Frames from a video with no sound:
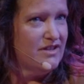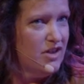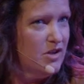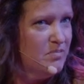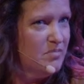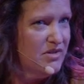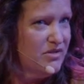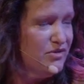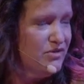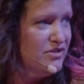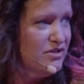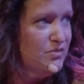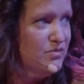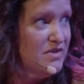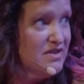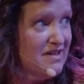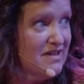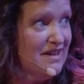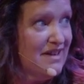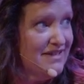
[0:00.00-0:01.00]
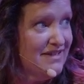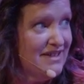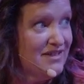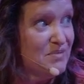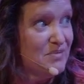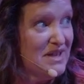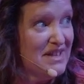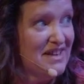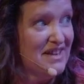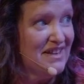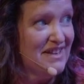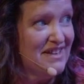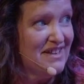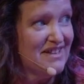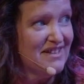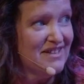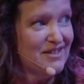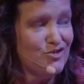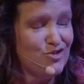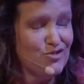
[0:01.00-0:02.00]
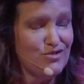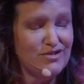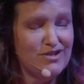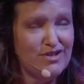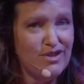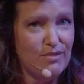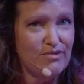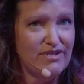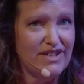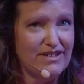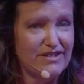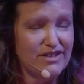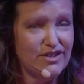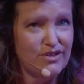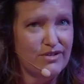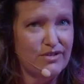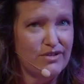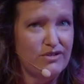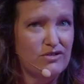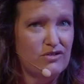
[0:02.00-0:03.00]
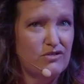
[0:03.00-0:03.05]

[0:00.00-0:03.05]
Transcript: up because it was like that when I joined 3 years ago.